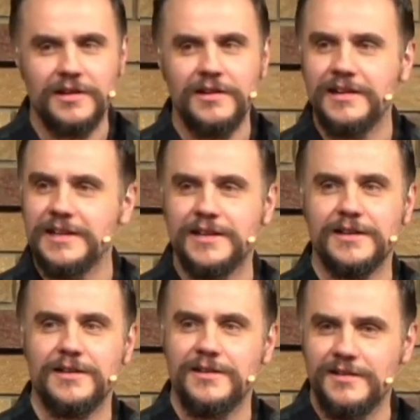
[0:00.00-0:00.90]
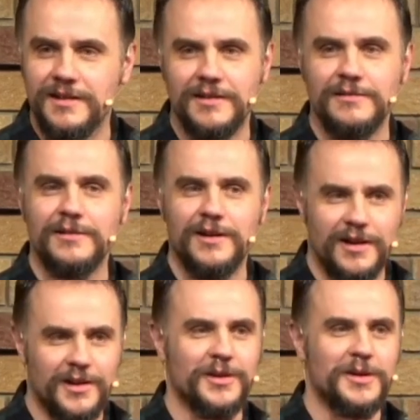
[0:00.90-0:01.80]
like no
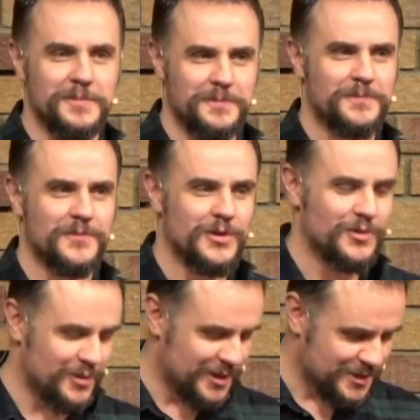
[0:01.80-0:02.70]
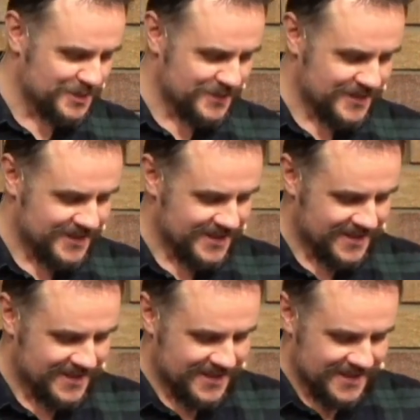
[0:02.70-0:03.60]
other, right?
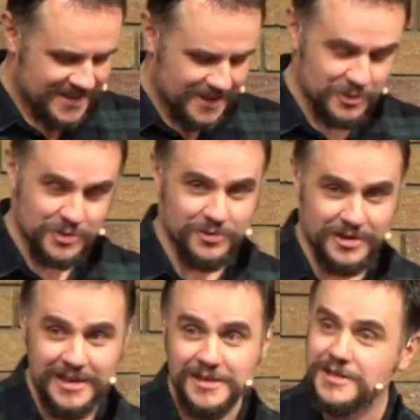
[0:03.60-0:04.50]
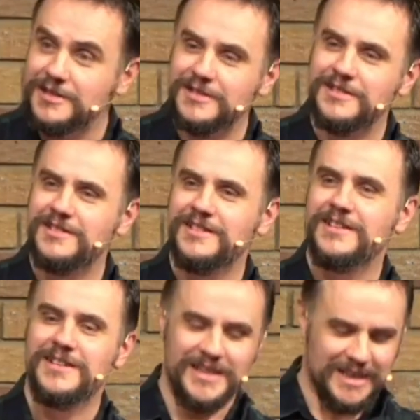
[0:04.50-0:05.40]
It was ornate.
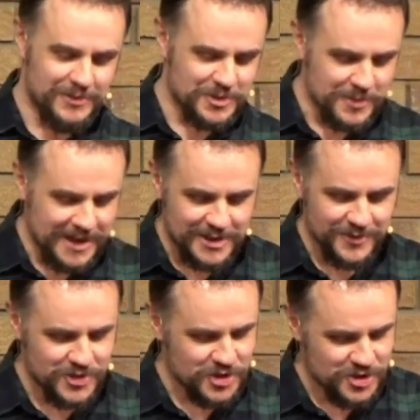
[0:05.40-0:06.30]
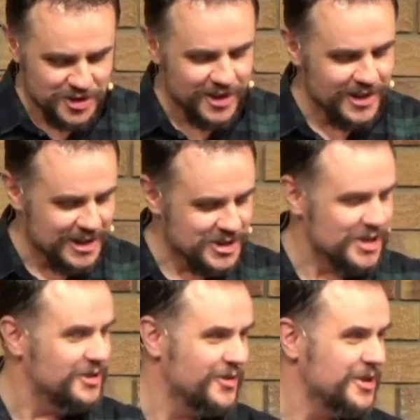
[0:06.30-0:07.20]
It was made of sterling
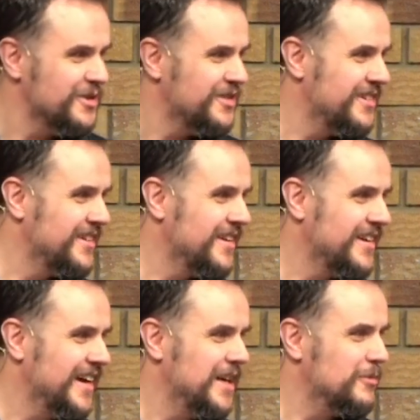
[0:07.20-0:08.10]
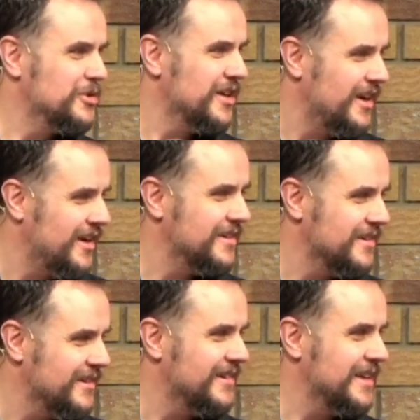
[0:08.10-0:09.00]
silver, and it was
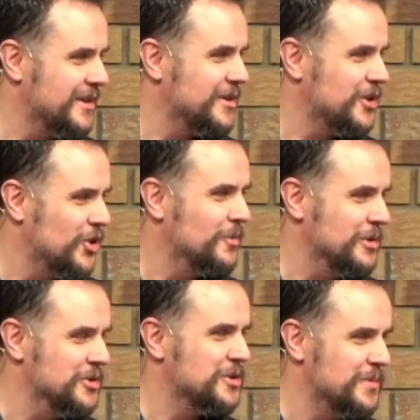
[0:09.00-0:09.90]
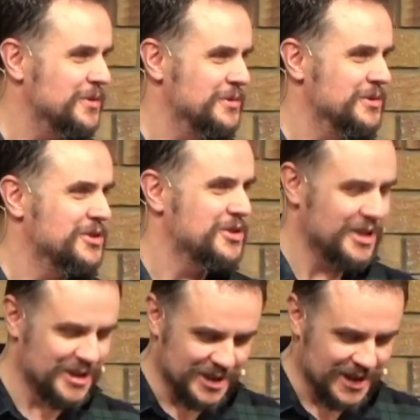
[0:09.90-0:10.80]
unlike the common spoons in
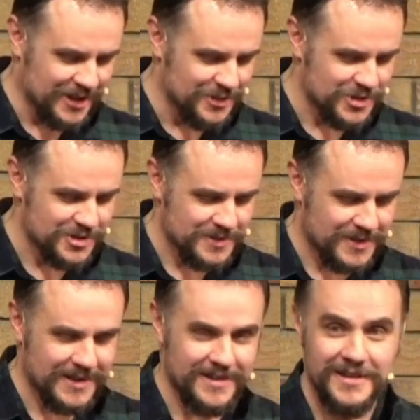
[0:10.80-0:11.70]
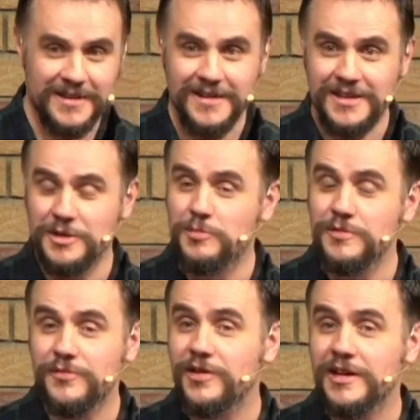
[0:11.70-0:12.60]
the house, okay? You wouldn't
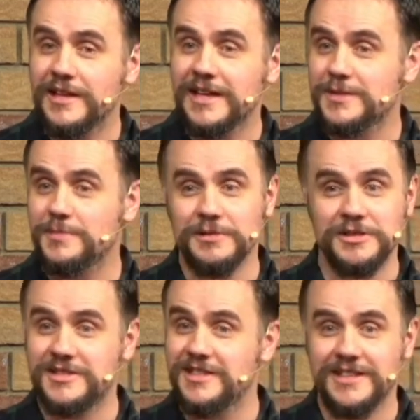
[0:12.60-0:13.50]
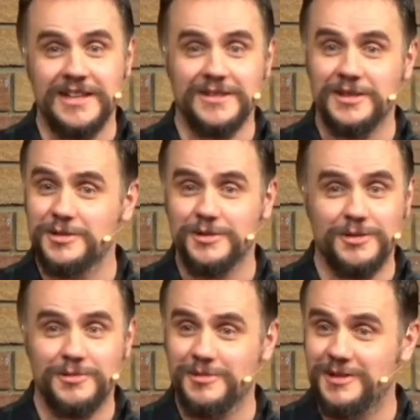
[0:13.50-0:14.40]
find that spoon just sitting in the drawer
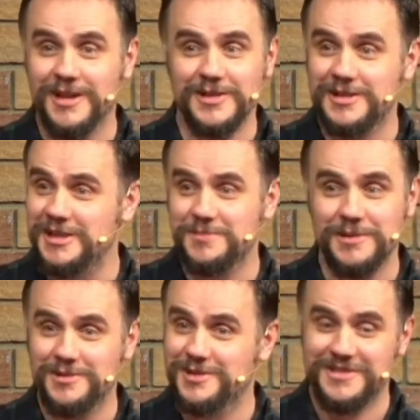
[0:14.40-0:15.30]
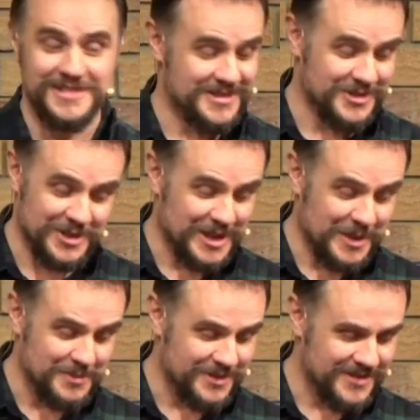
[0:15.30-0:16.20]
with the other teaspoons. Not going to
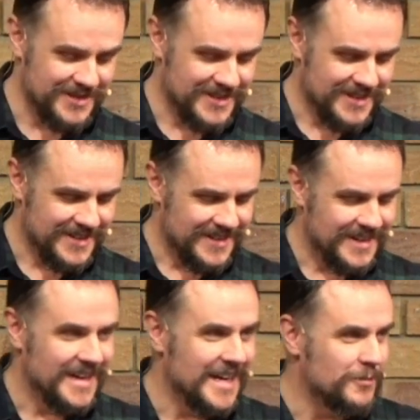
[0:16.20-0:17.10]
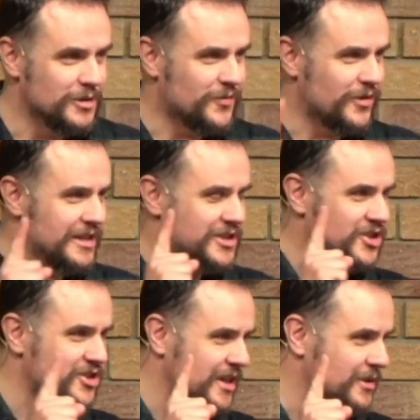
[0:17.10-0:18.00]
happen. It was for a
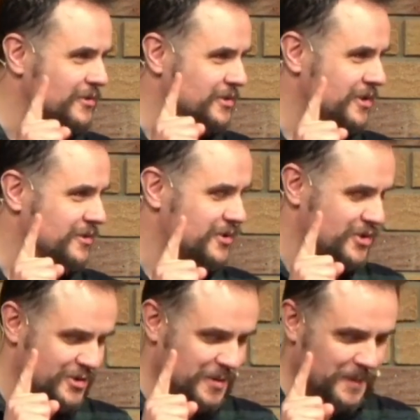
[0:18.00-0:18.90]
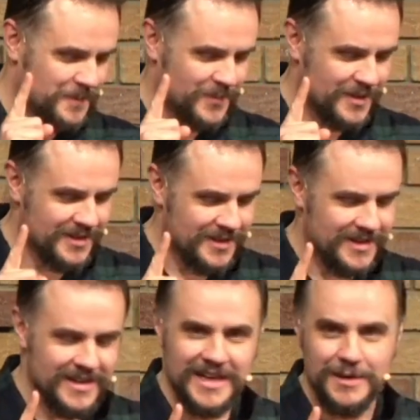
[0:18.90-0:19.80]
single use.
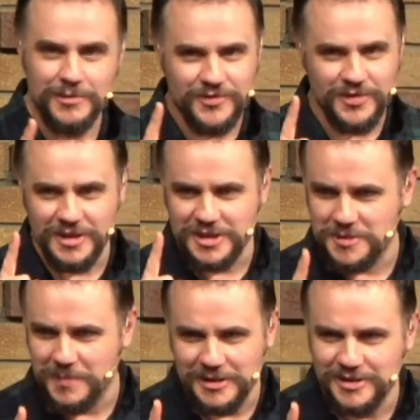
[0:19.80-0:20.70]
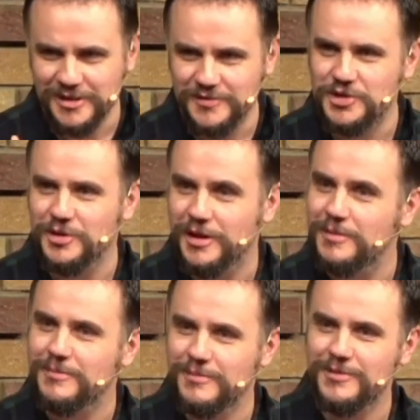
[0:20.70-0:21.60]
It was for the dispensing of sugar,
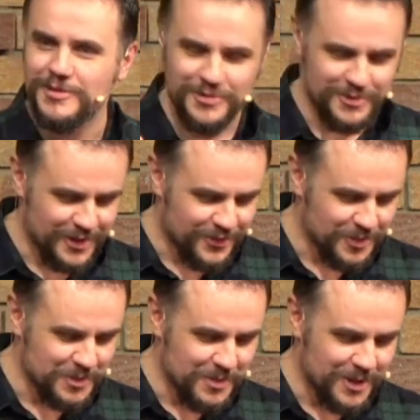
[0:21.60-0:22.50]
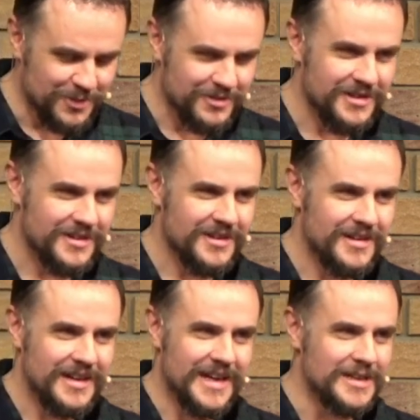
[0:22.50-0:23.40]
right, from the bowl.
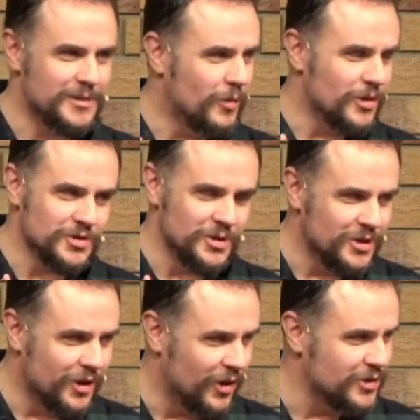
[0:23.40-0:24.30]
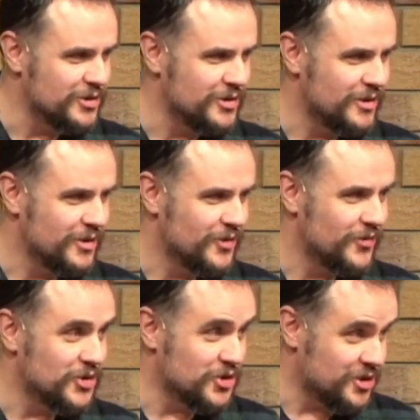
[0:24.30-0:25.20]
It was not for
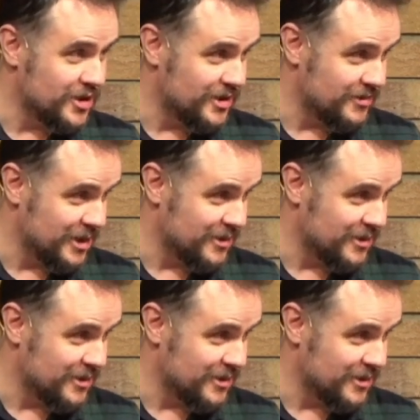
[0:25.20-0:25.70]
stirring.